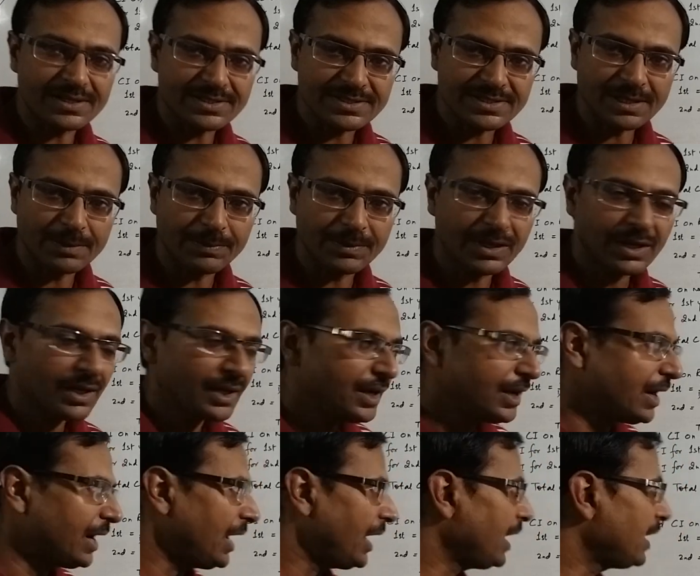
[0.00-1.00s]
concept
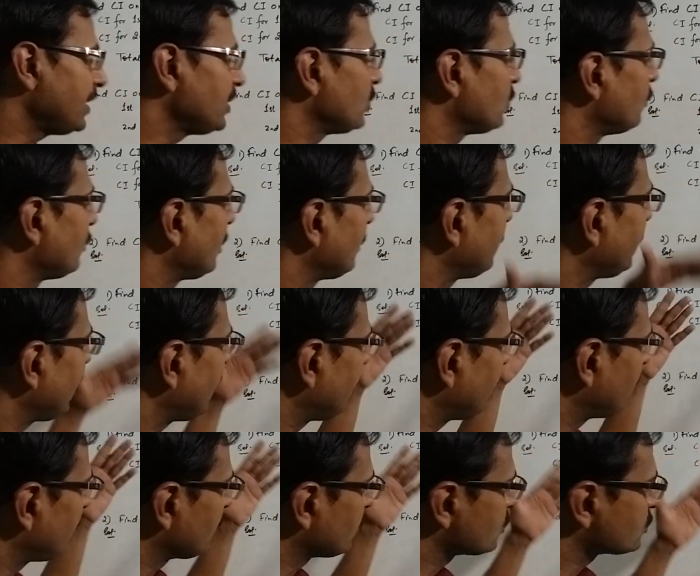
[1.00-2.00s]
and you will be
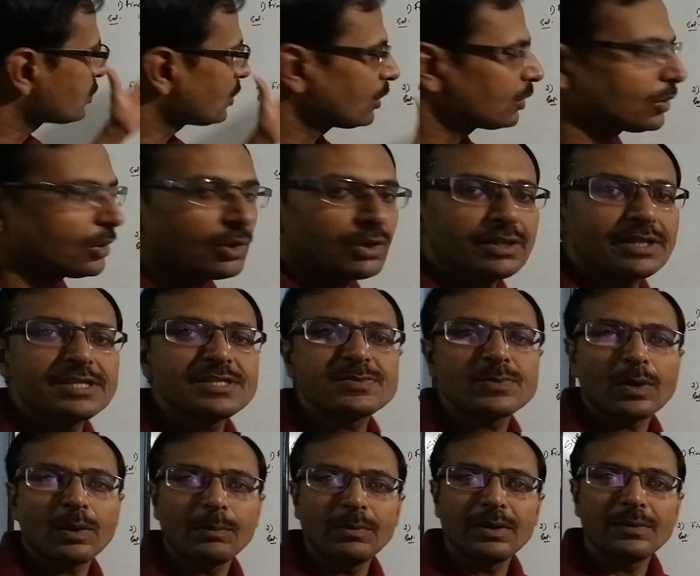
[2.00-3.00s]
able to solve all these
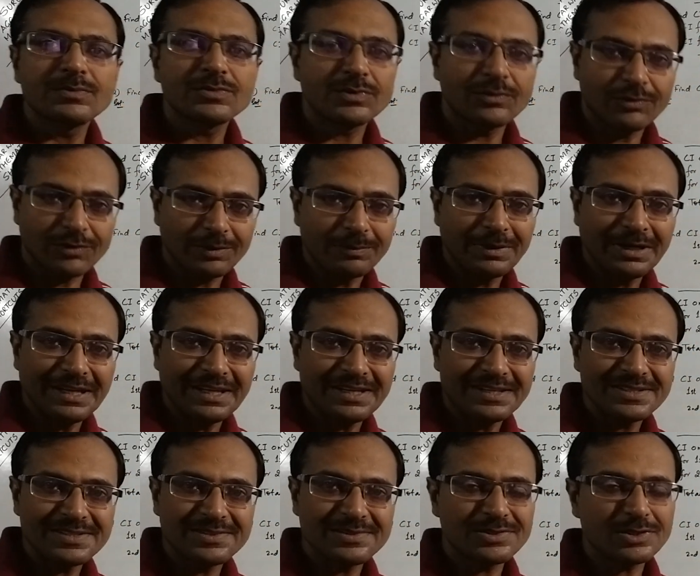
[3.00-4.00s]
problems
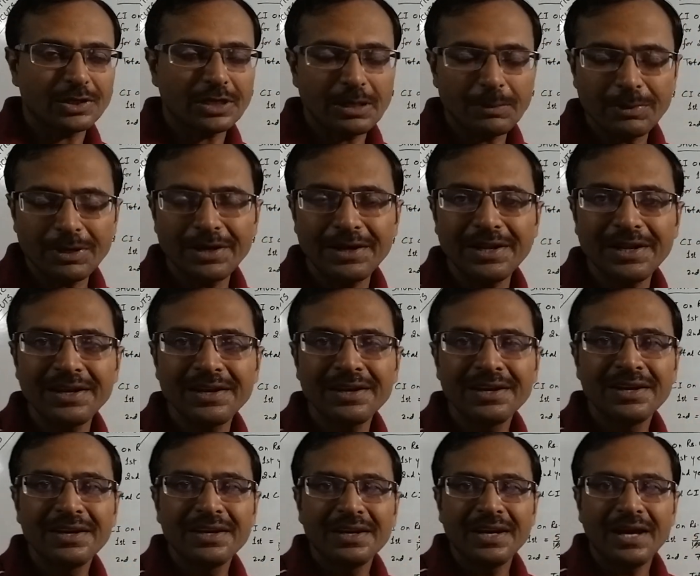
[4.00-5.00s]
verbally. So keep
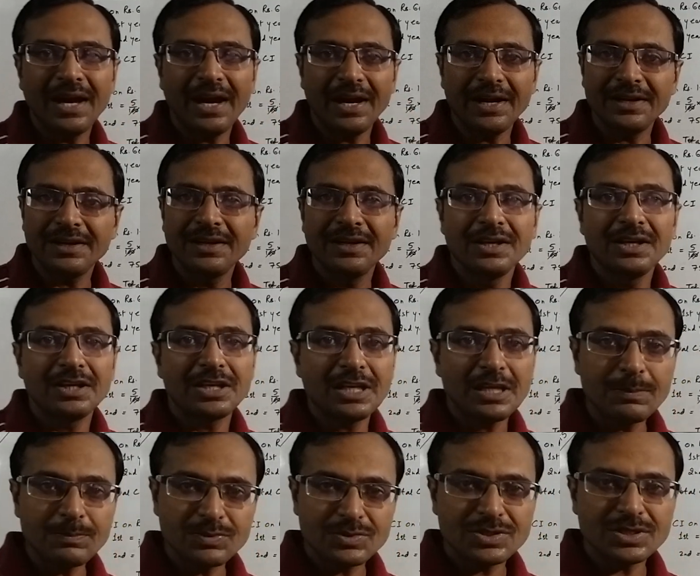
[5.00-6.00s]
learning and
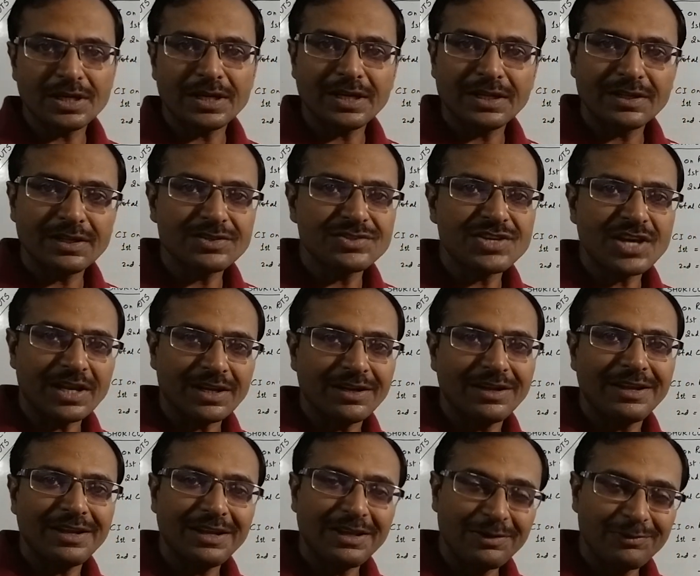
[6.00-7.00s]
keep sharing the
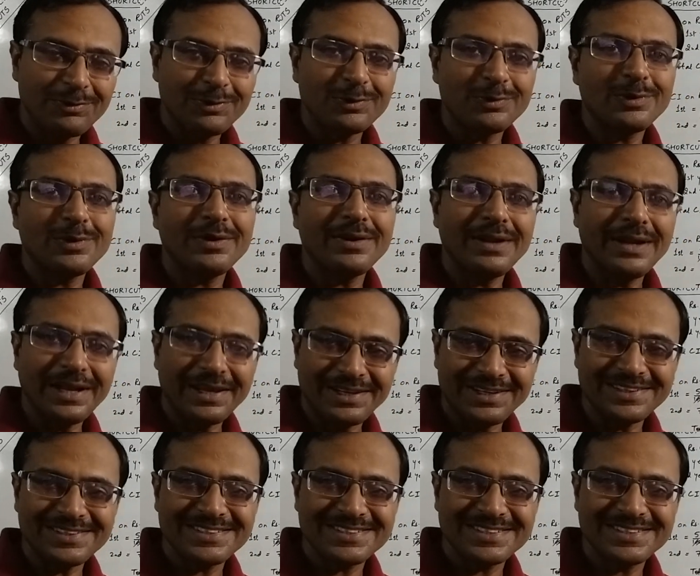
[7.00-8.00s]
channel if you
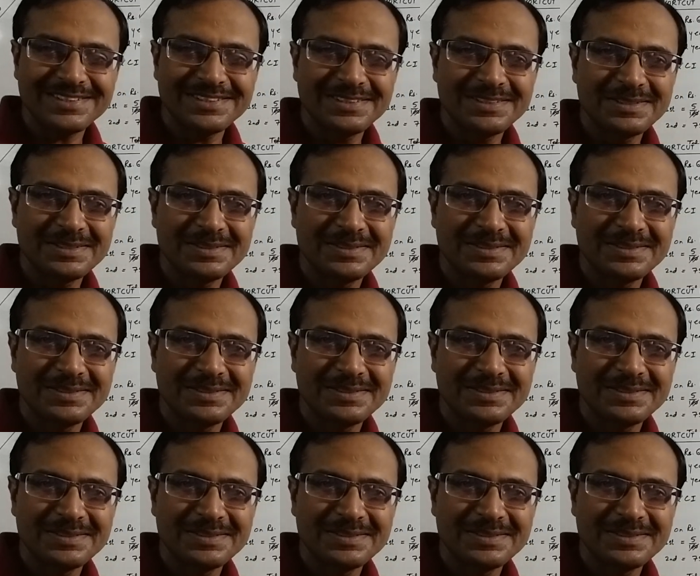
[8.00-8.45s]
like it.